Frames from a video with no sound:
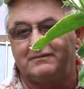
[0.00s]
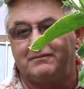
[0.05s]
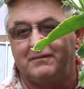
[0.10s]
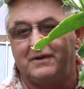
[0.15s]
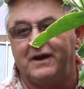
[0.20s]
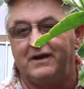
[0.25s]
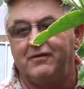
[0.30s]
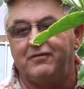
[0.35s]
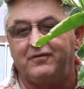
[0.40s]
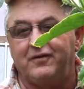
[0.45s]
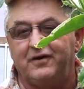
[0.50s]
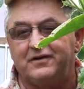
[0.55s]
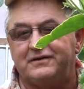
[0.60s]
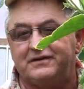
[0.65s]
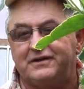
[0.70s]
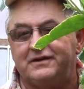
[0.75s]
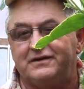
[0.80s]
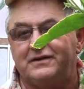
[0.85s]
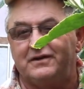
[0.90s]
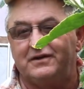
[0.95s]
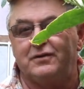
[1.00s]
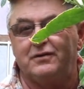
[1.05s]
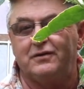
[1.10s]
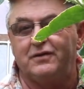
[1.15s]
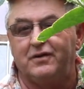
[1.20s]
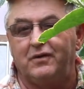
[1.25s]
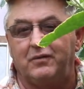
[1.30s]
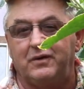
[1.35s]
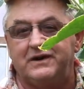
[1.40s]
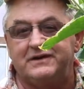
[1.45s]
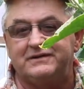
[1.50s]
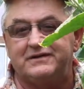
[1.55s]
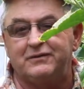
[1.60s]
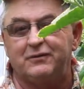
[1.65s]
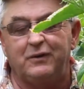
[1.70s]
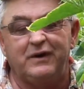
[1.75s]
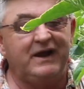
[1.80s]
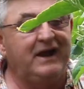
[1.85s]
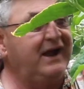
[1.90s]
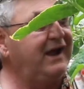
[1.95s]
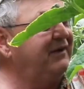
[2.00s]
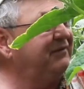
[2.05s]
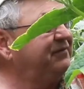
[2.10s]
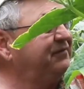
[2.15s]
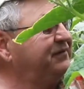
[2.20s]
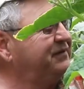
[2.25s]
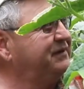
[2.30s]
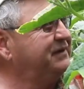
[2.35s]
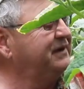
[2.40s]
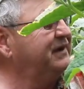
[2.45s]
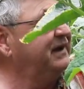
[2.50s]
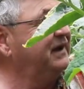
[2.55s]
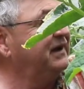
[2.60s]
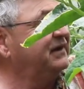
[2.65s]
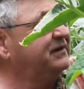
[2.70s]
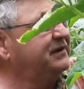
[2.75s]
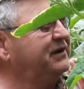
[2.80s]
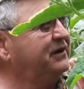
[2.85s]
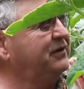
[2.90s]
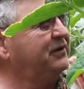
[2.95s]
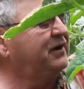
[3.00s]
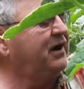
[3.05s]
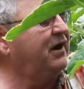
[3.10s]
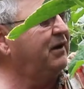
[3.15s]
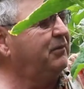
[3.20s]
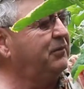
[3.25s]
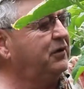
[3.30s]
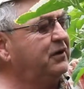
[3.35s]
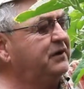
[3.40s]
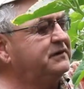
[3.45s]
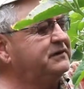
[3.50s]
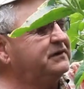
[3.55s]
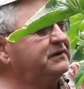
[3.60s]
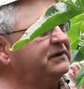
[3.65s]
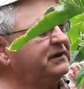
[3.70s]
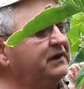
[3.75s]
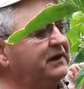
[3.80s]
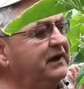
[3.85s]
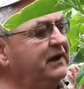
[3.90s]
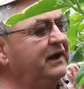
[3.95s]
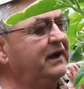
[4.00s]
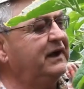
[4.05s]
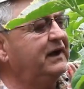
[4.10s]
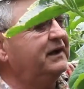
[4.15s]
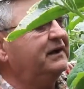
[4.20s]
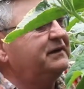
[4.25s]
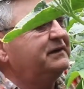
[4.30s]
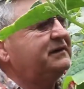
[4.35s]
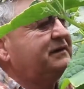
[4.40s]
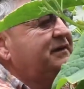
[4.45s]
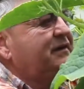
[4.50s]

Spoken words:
by the 1st of June the reason we have seedless cucumbers is,